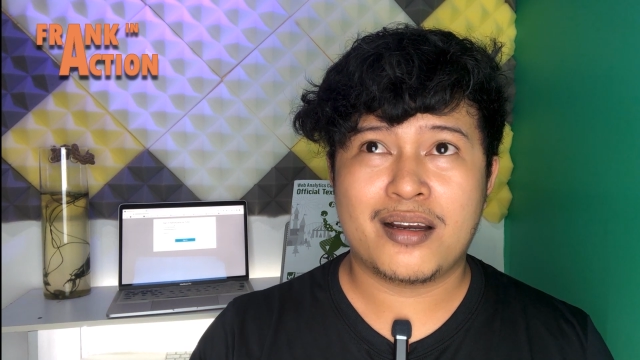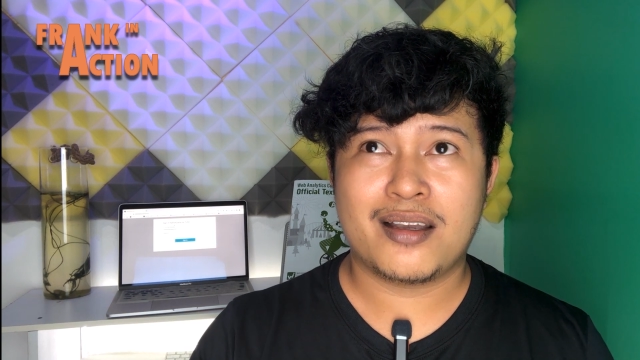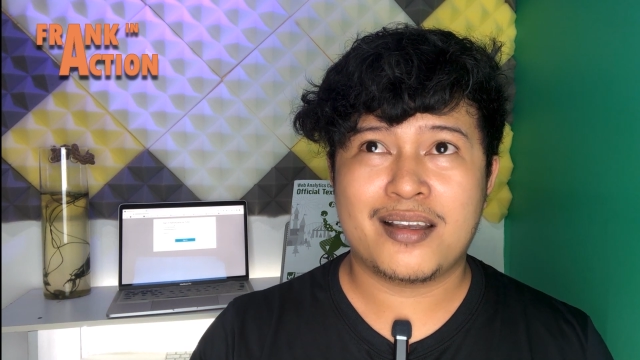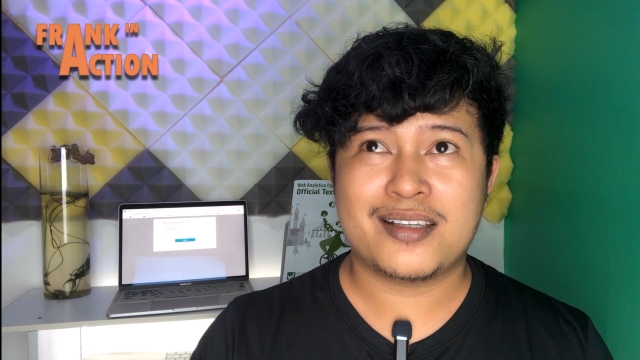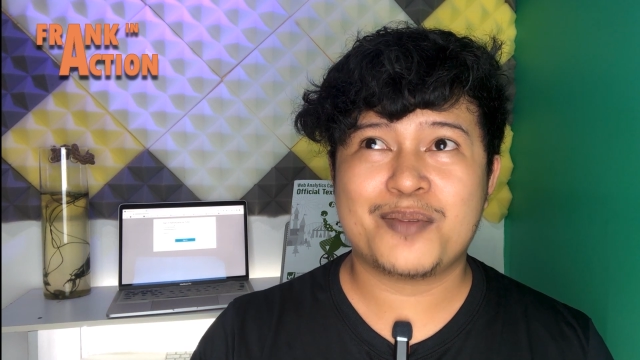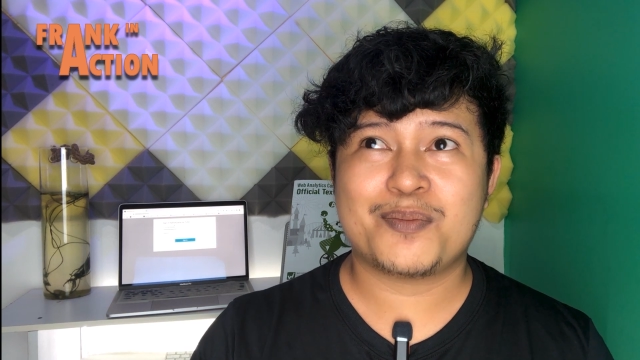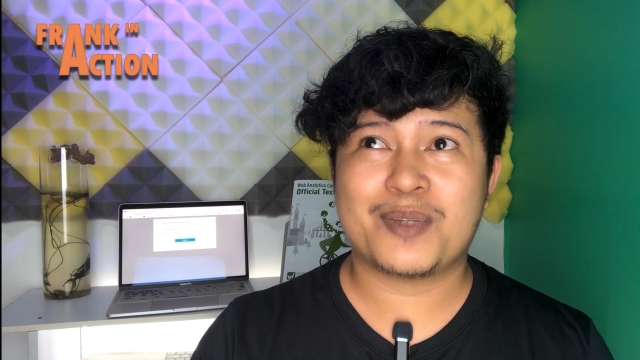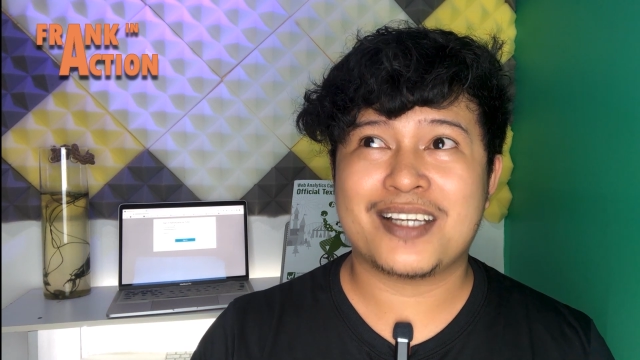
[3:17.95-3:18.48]

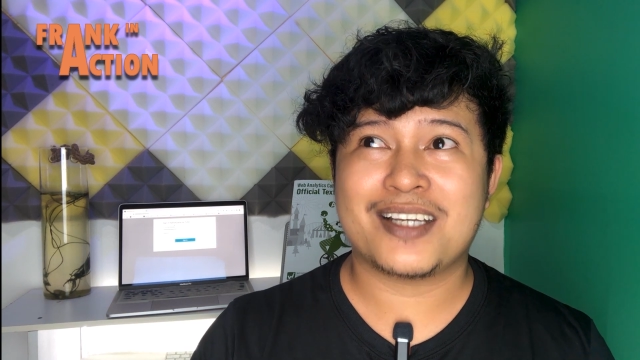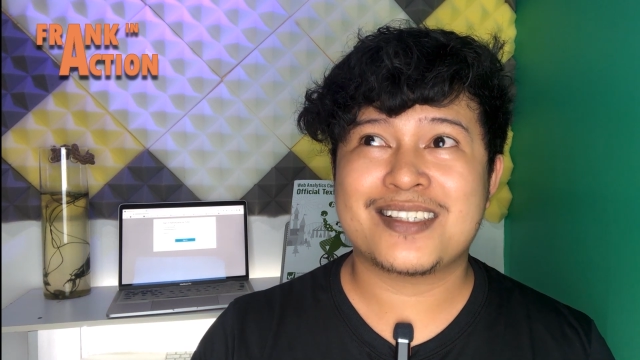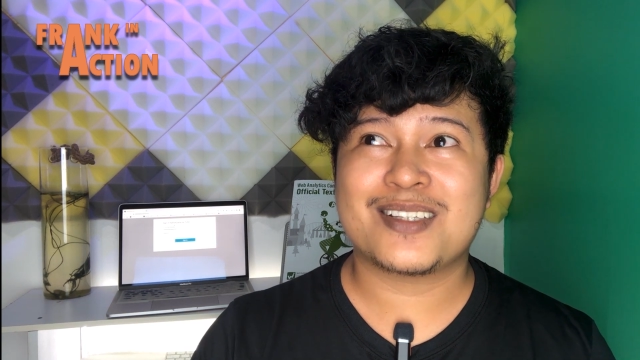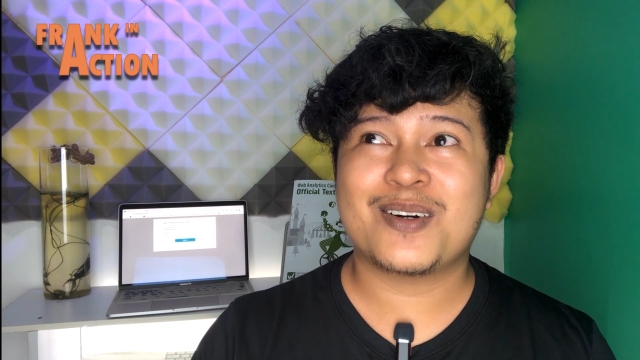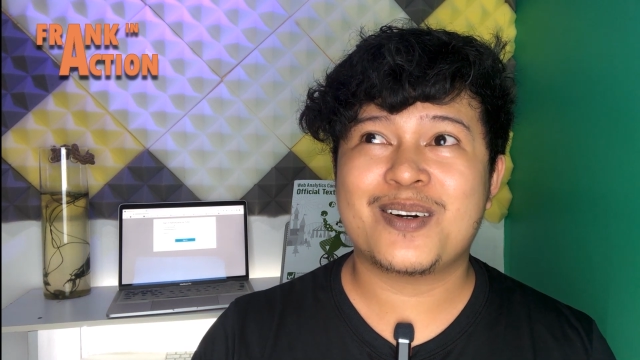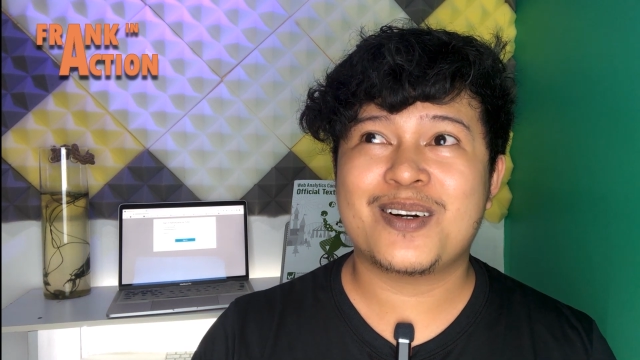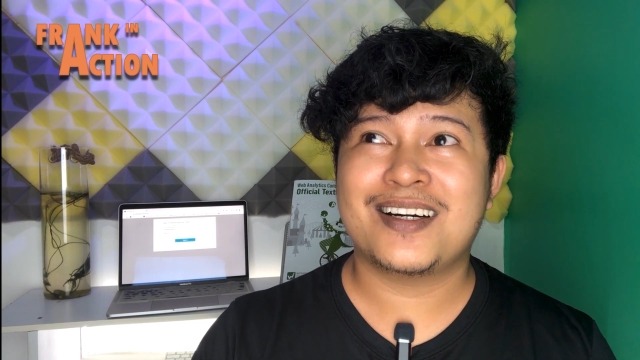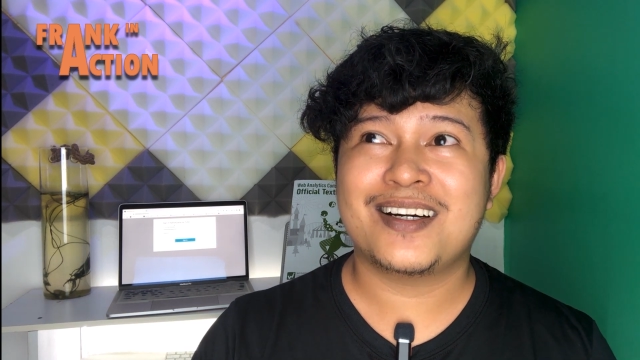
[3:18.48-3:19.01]
Is it a Play
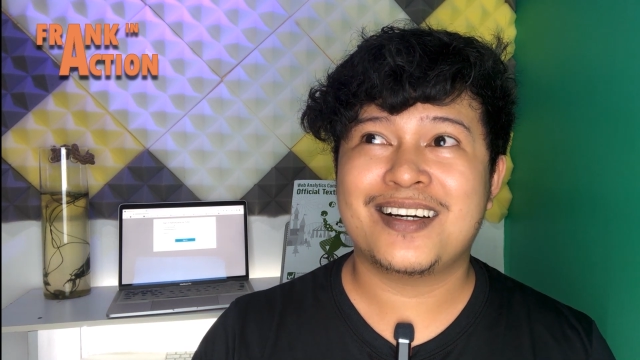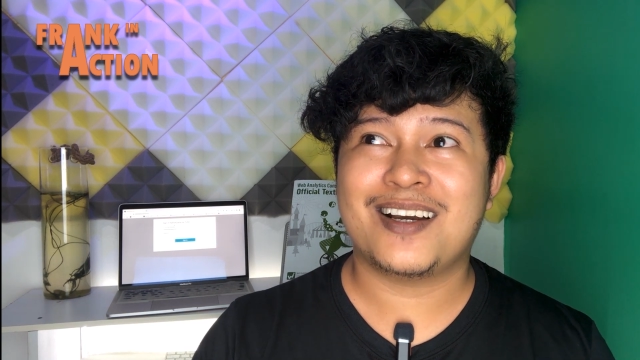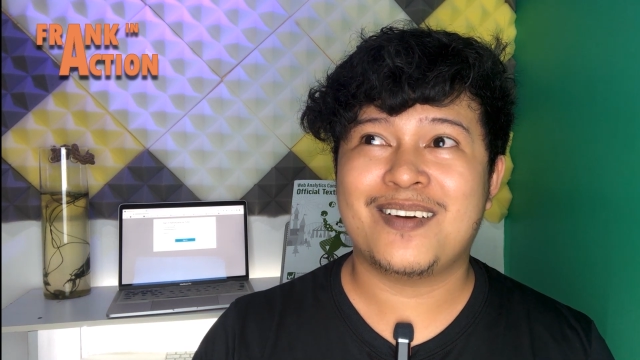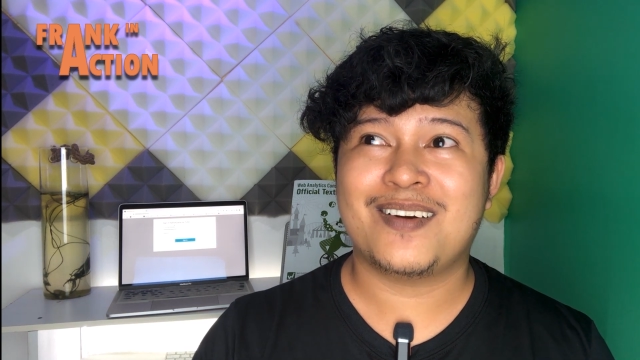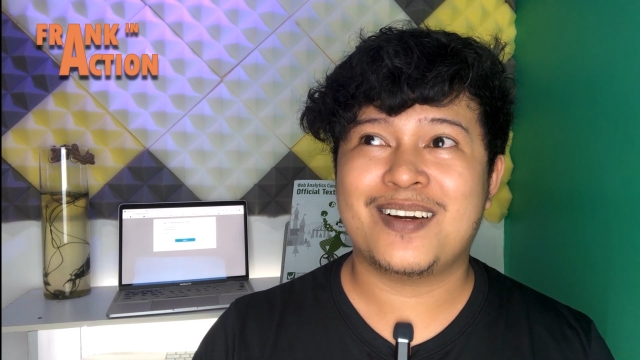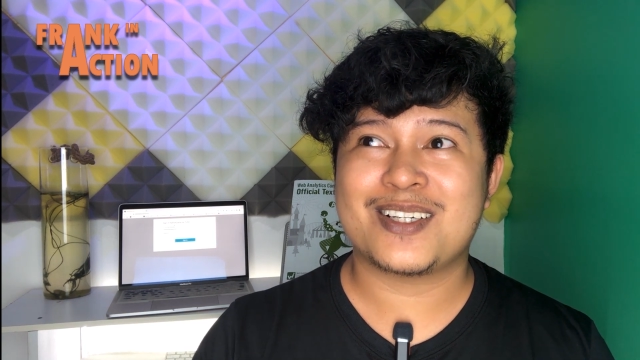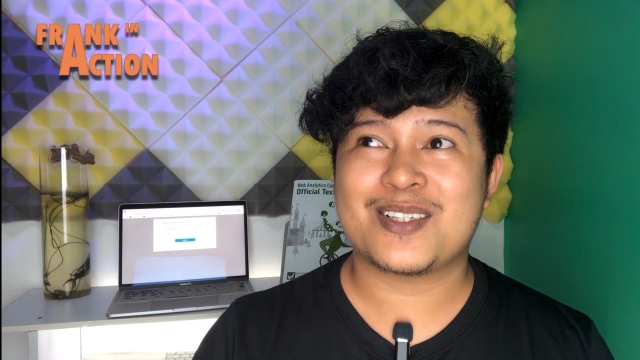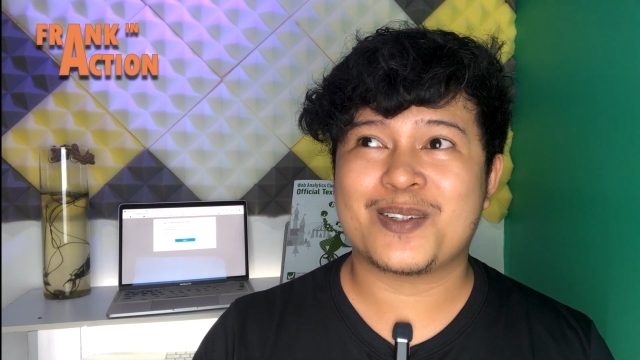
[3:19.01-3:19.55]
Store?
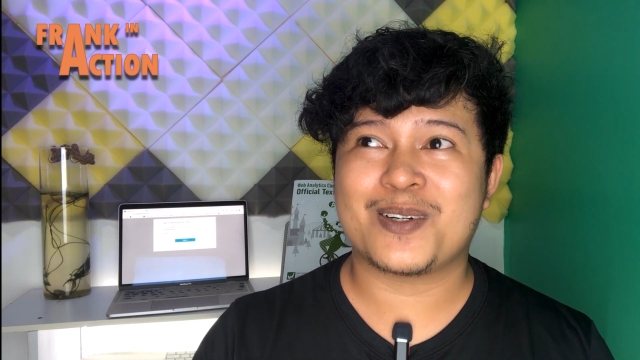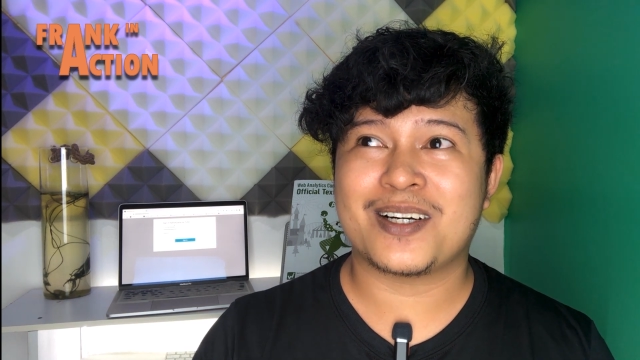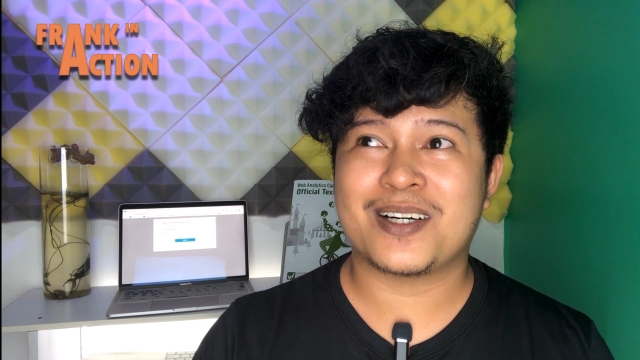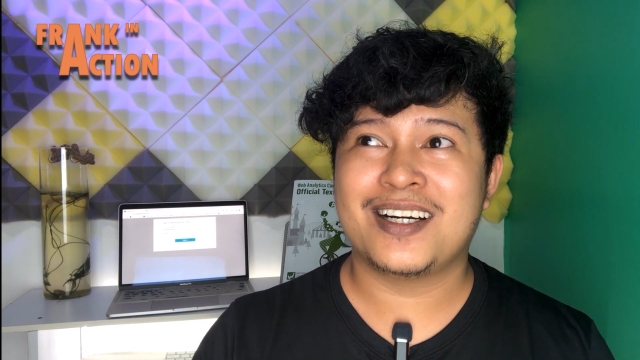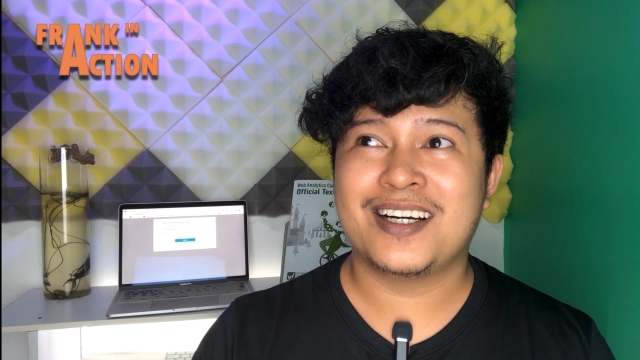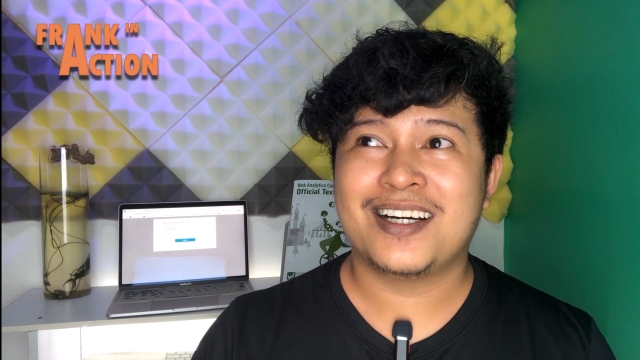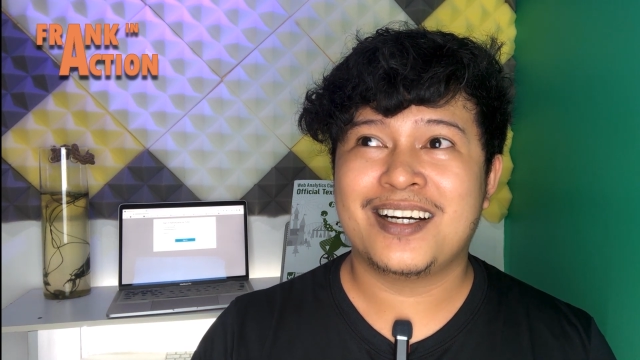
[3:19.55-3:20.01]
I'm not sure.